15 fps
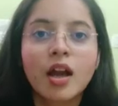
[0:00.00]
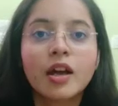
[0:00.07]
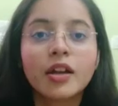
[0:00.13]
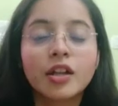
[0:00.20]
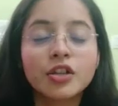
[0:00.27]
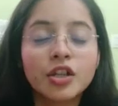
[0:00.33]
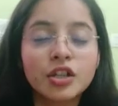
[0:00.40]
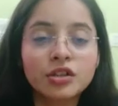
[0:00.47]

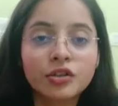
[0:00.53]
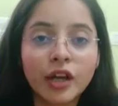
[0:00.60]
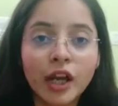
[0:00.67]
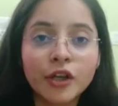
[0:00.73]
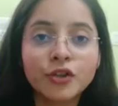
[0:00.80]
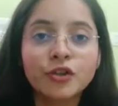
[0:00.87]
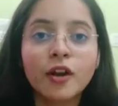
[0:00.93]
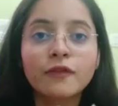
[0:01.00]

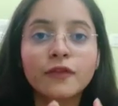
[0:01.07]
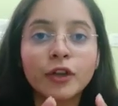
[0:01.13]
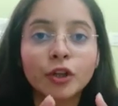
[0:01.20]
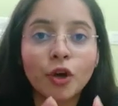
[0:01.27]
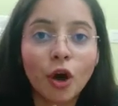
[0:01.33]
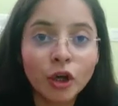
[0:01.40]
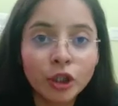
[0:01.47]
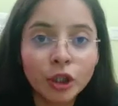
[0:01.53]
Registration of a
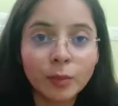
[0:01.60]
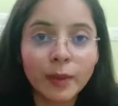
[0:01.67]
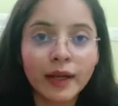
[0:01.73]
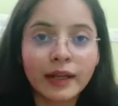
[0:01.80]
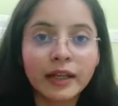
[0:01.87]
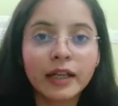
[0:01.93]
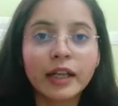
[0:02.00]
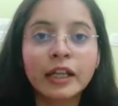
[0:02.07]

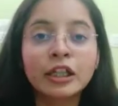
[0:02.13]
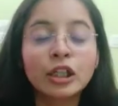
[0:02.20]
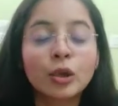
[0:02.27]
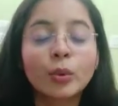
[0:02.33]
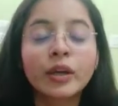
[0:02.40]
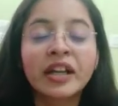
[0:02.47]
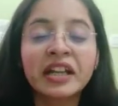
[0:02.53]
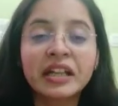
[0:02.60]
document,
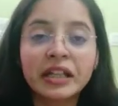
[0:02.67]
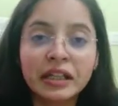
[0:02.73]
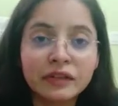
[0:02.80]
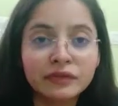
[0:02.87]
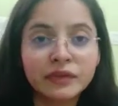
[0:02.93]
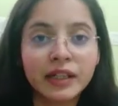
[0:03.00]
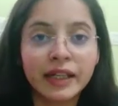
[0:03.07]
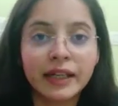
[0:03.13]
including
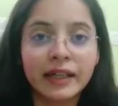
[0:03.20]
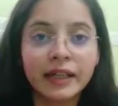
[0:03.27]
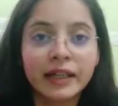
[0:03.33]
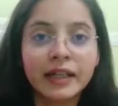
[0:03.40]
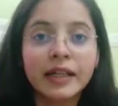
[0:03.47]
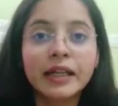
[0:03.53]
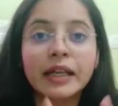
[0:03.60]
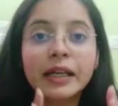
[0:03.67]
gift deed,
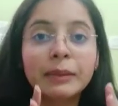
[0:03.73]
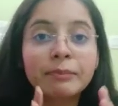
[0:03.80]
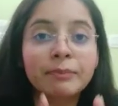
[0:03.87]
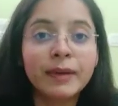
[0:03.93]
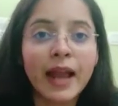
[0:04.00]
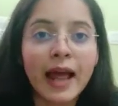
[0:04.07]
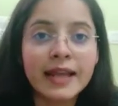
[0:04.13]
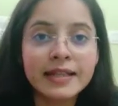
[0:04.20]

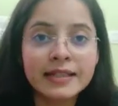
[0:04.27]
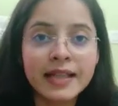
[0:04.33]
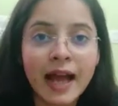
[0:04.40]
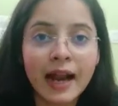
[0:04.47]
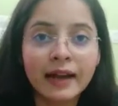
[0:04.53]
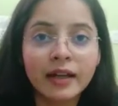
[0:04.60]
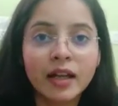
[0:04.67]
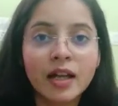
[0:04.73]
implies
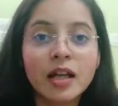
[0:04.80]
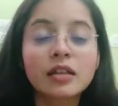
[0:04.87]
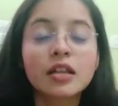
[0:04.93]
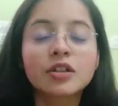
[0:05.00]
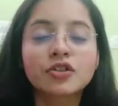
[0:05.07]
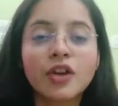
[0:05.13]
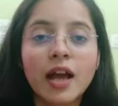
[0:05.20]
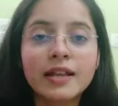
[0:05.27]
that the
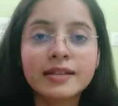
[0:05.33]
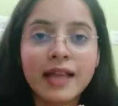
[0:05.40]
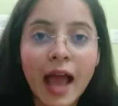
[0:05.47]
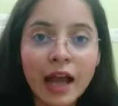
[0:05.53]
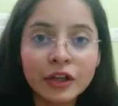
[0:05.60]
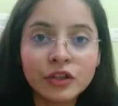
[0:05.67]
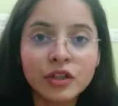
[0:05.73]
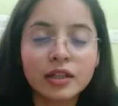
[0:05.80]

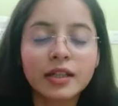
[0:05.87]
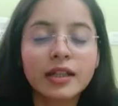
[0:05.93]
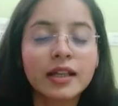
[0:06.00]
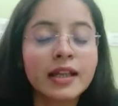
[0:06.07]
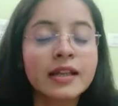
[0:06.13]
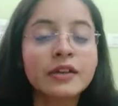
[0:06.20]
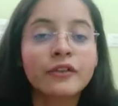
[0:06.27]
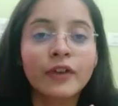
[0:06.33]
transaction
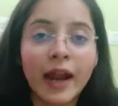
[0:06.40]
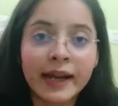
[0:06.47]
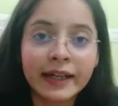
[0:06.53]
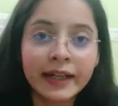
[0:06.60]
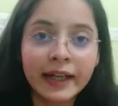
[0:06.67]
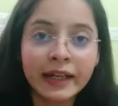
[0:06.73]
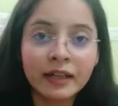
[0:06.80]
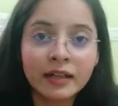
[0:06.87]
in
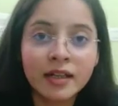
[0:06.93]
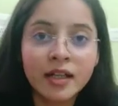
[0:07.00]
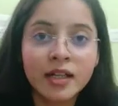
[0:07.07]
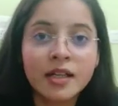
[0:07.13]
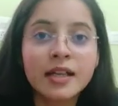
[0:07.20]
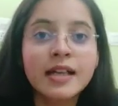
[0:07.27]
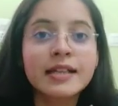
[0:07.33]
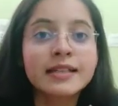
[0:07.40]
writing,
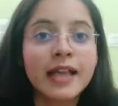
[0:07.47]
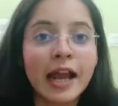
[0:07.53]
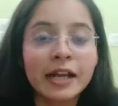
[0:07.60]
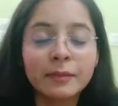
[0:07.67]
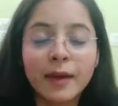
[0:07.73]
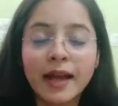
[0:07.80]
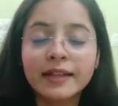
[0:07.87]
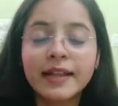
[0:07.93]
signed
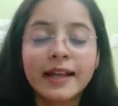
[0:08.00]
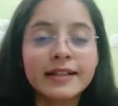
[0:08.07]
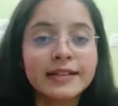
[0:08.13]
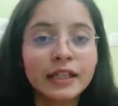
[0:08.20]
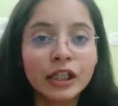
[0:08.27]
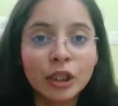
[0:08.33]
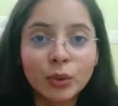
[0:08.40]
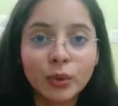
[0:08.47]
by the
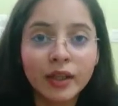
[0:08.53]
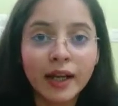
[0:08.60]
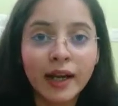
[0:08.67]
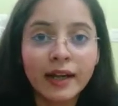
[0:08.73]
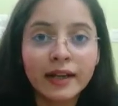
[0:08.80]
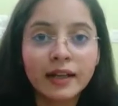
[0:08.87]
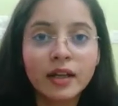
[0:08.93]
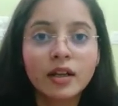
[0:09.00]

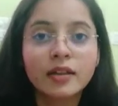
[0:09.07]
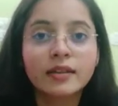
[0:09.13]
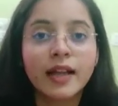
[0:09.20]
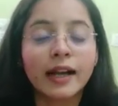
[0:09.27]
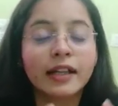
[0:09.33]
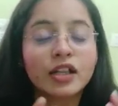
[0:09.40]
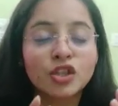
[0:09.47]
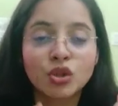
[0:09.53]
executant,
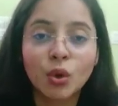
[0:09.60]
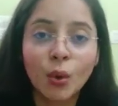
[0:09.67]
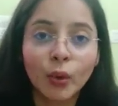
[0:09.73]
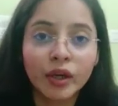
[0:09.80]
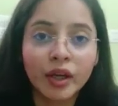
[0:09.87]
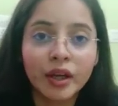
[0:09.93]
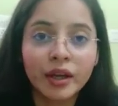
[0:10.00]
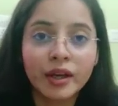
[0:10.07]
that is
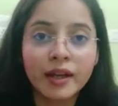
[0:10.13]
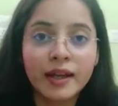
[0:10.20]
donor,